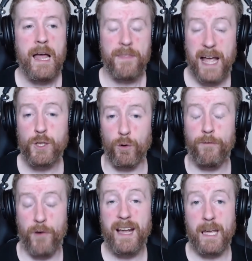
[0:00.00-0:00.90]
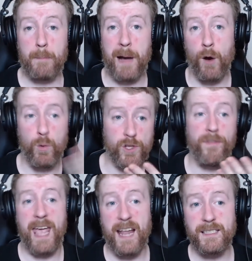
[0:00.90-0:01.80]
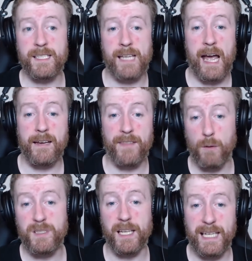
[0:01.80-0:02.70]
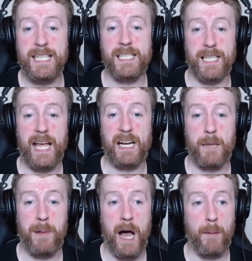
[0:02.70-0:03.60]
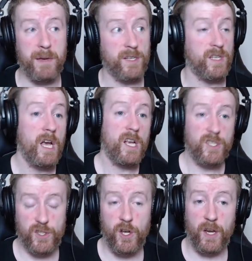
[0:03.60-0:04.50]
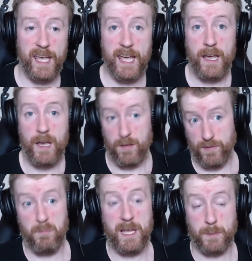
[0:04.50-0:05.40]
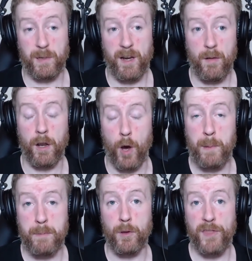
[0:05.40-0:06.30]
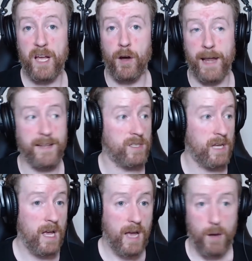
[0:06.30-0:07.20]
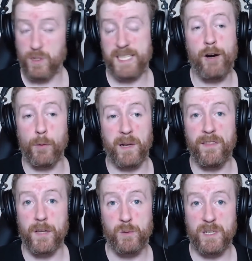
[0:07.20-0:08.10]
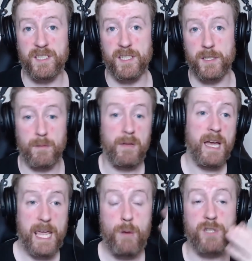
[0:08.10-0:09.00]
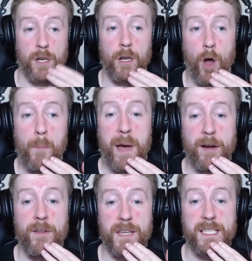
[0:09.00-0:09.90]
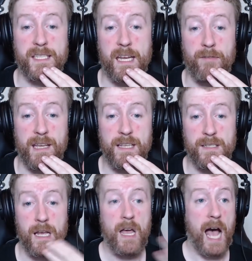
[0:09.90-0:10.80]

The actual fragging power was on the ENCE side, and that was the least likely part, because Sergey, the best player a lot of people think on ENCE, was terrible in the Swiss system. He was a lot better in this series.